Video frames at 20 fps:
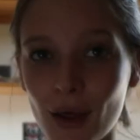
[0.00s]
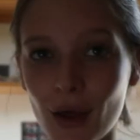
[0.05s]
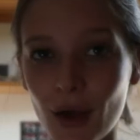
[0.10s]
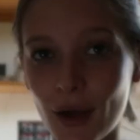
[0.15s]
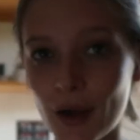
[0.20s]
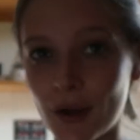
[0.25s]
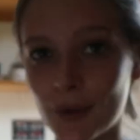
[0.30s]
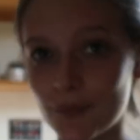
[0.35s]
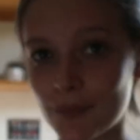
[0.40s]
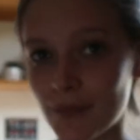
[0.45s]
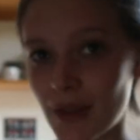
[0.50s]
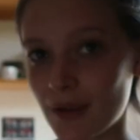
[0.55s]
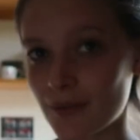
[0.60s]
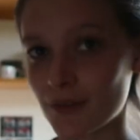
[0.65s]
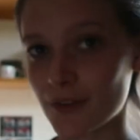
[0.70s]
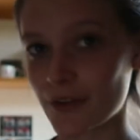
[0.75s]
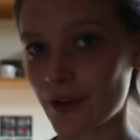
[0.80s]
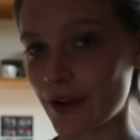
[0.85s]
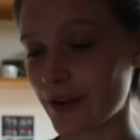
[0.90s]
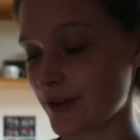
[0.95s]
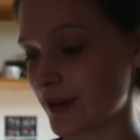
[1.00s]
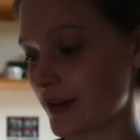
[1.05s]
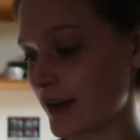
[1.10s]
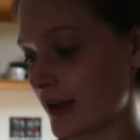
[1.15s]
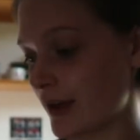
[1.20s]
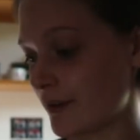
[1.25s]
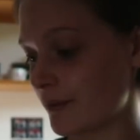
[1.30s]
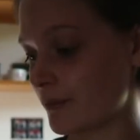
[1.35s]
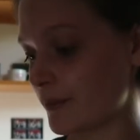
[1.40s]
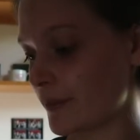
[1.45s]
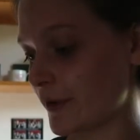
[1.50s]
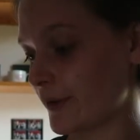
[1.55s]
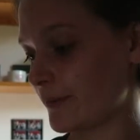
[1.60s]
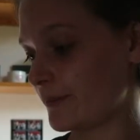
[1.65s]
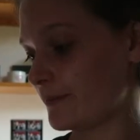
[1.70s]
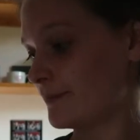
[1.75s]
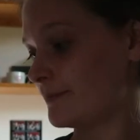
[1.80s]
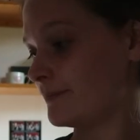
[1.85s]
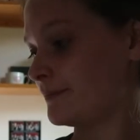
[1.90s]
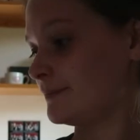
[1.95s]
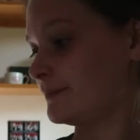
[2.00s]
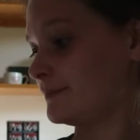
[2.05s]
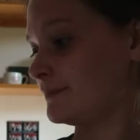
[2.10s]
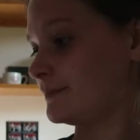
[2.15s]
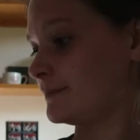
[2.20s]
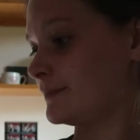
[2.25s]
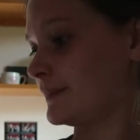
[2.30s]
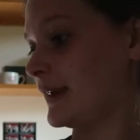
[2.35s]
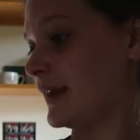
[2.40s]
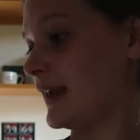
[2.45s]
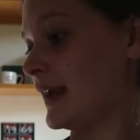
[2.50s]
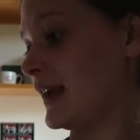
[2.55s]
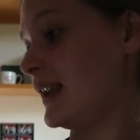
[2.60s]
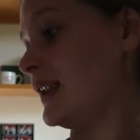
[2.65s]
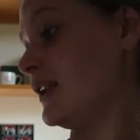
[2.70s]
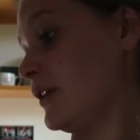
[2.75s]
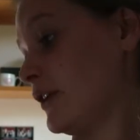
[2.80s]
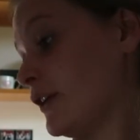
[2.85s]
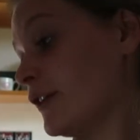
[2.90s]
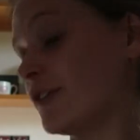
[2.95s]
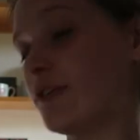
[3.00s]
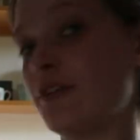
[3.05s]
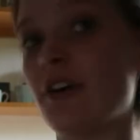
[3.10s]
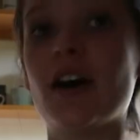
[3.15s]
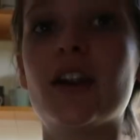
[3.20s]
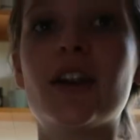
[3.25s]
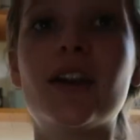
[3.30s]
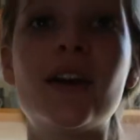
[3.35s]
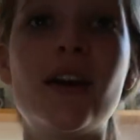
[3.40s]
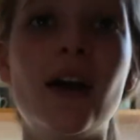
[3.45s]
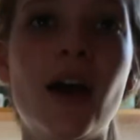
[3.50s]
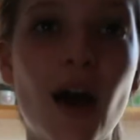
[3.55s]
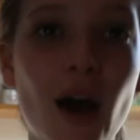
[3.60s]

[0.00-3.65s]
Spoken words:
I haven't started yet, but it looks fun.